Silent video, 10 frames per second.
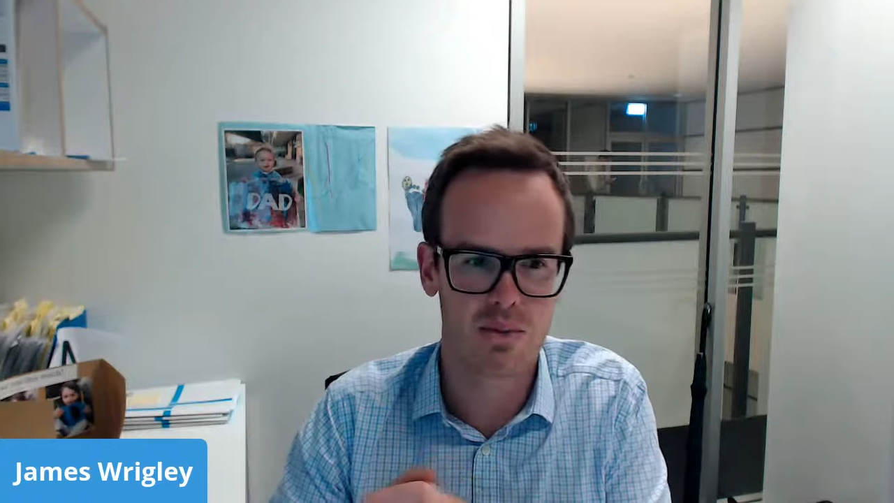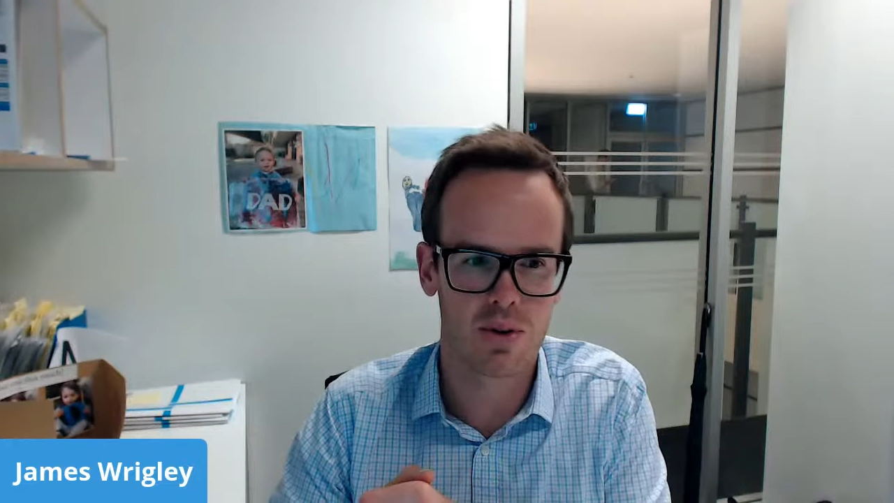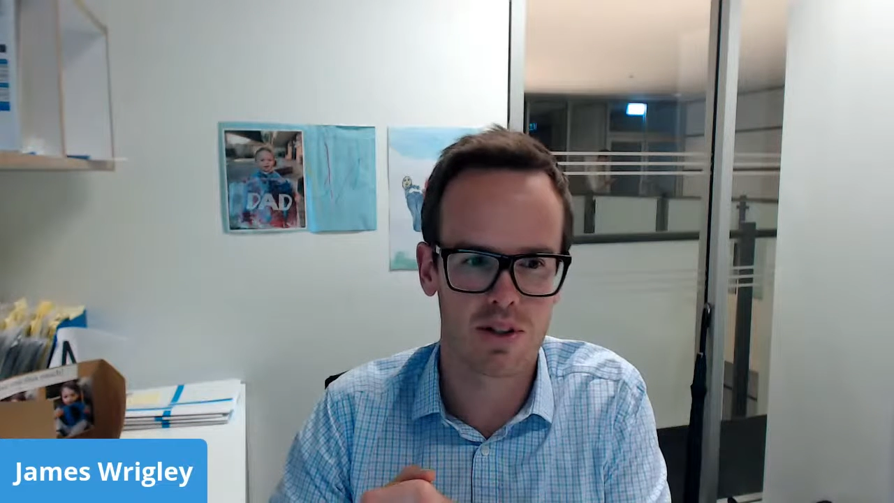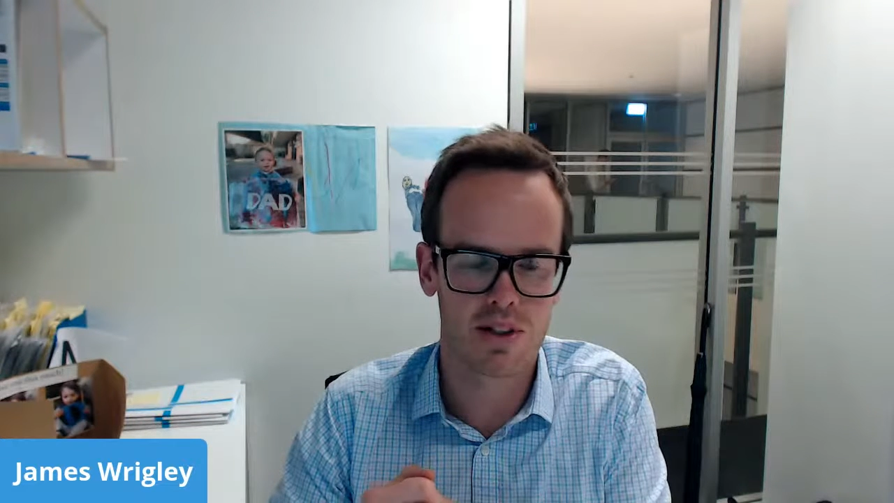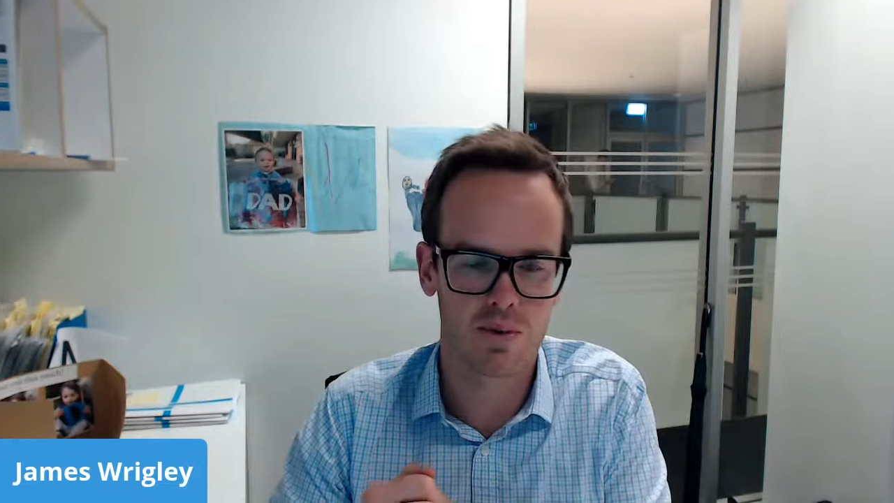
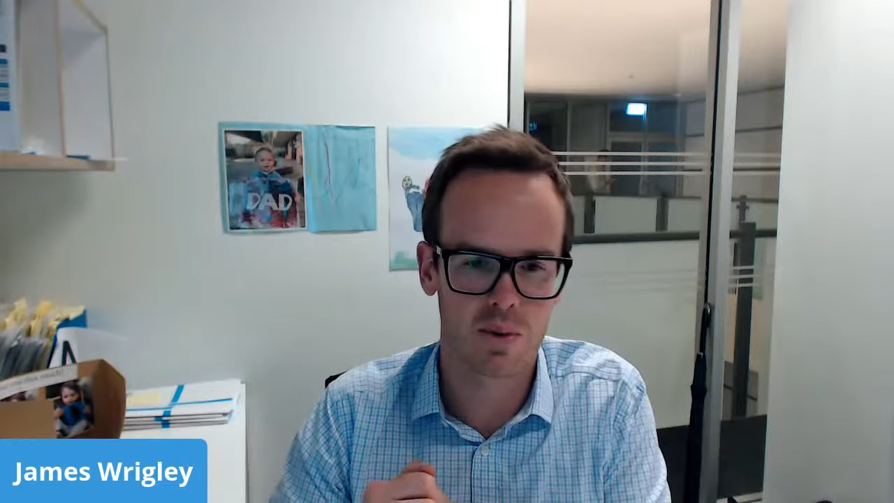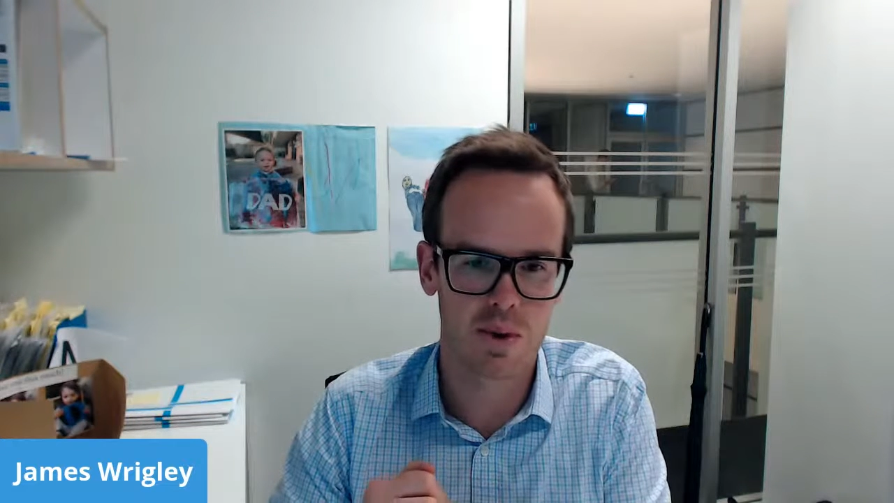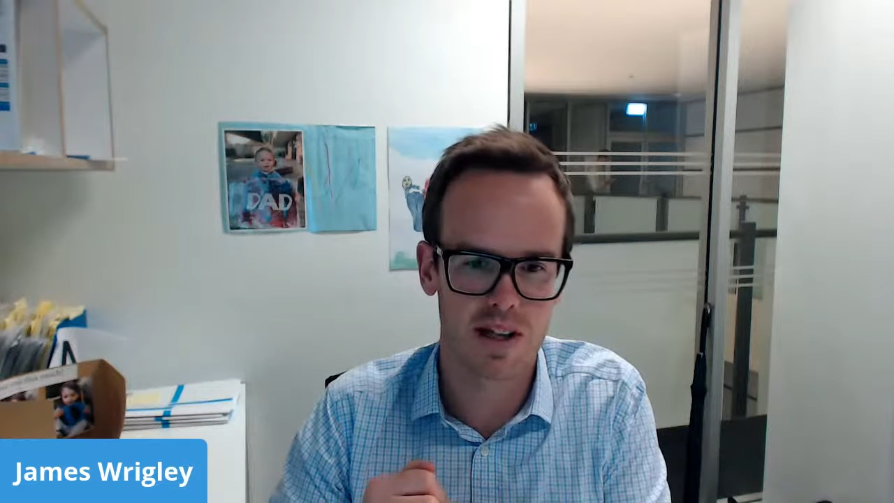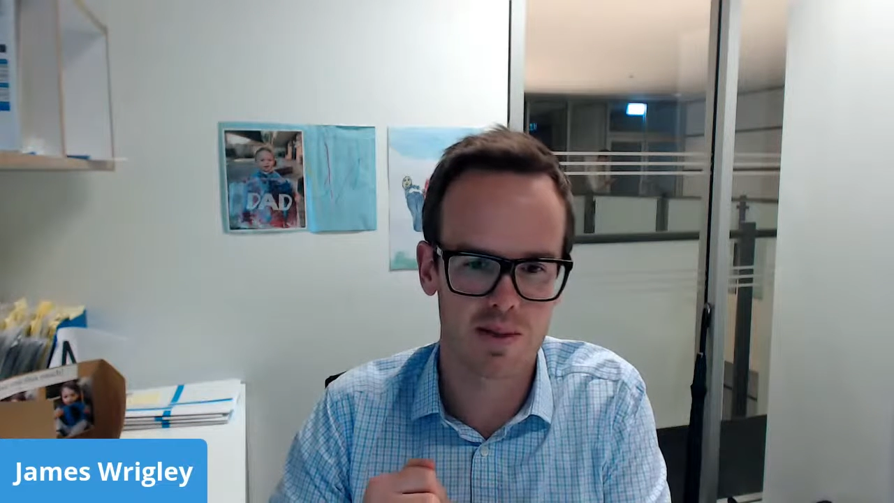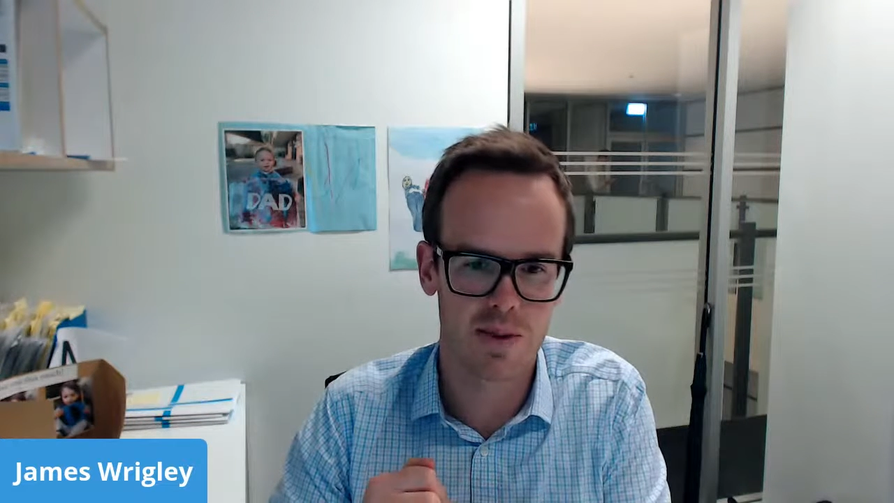point and we'll
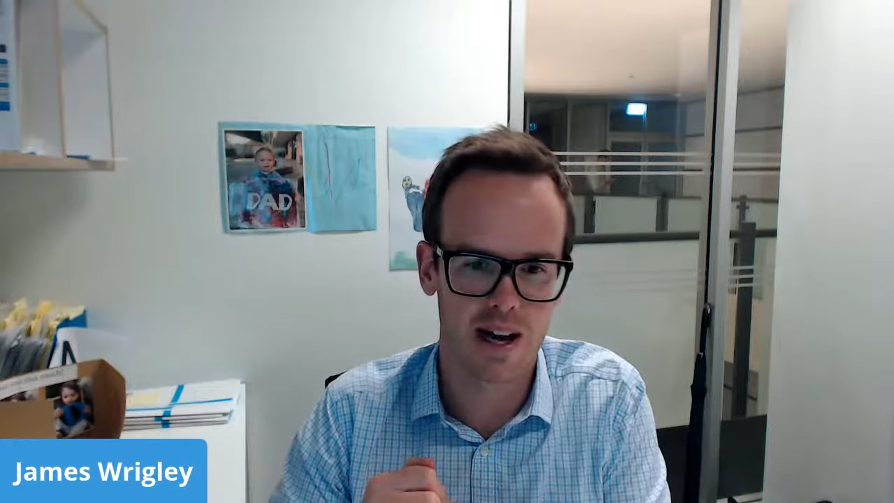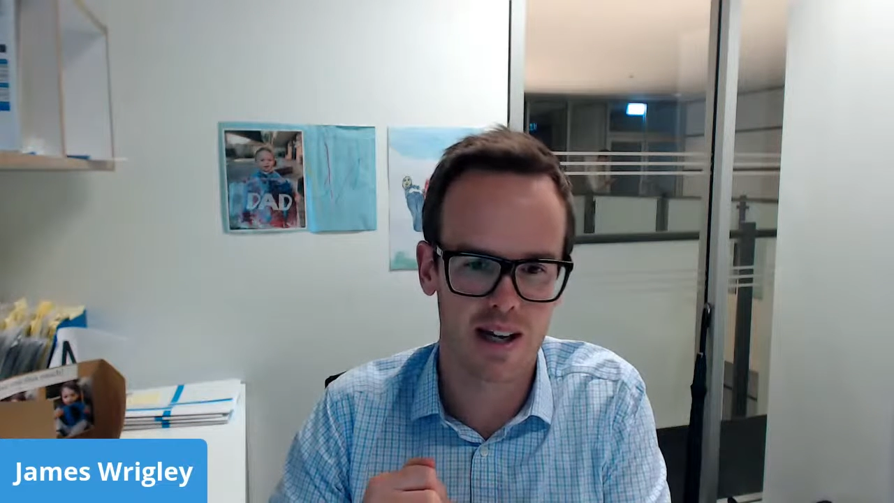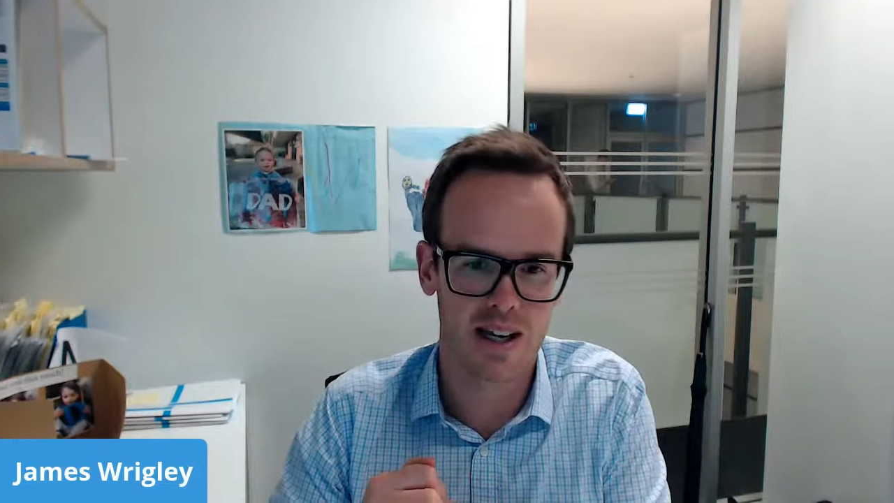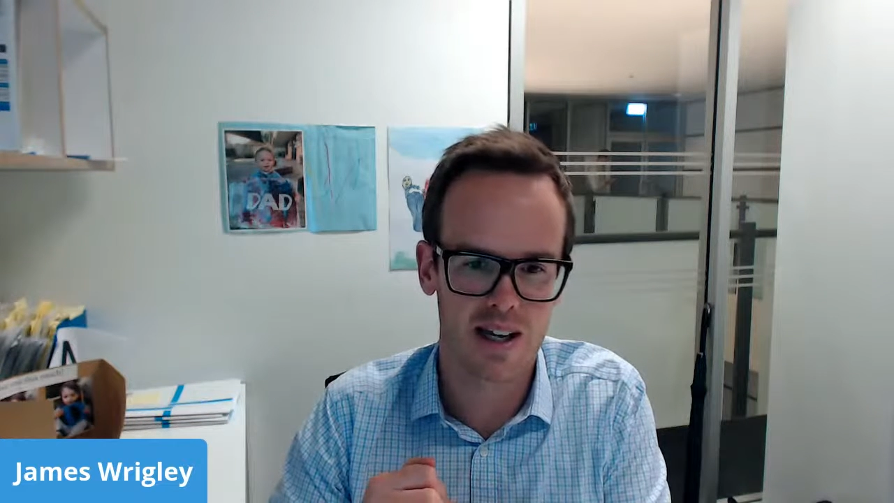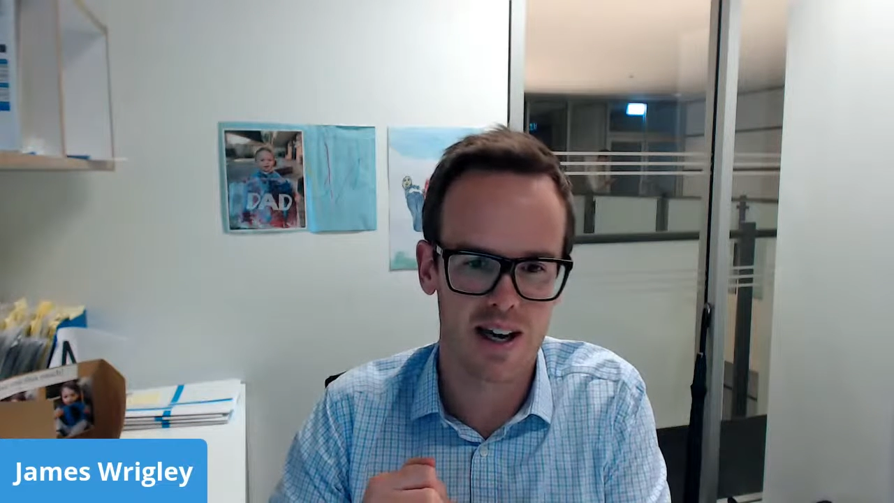bounce back,